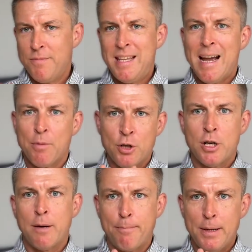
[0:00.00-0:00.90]
diamond
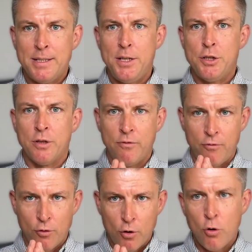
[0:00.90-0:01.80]
sharp precision
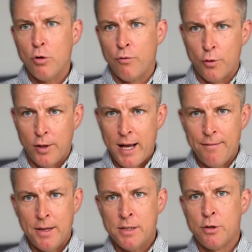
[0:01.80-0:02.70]
for all of your
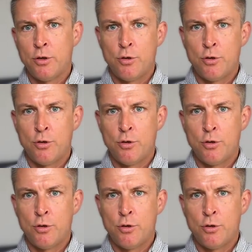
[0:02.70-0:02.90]
life, it's not